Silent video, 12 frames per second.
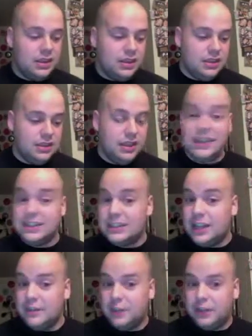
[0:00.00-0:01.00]
That does
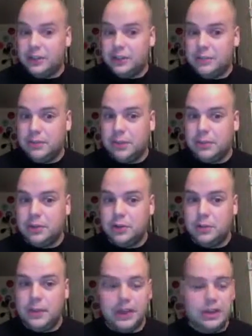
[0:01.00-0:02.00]
not fall into the public
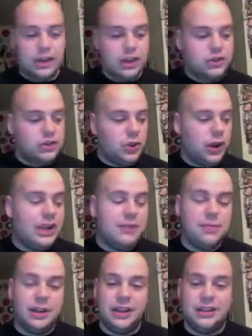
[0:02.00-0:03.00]
domain, so
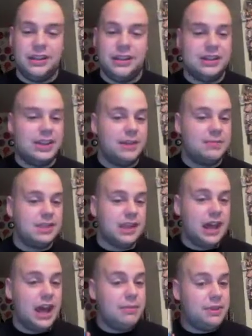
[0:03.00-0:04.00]
anybody that attempts to
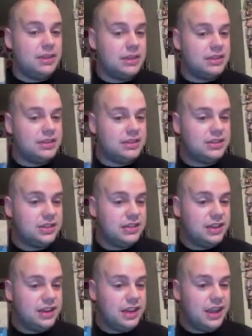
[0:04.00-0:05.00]
copy this
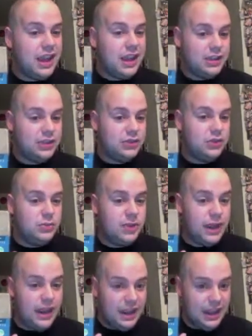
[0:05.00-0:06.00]
can get sued by
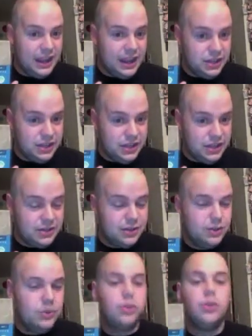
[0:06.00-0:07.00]
AKG,
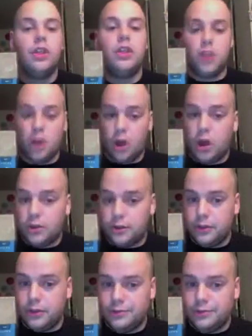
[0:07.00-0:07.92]
the author.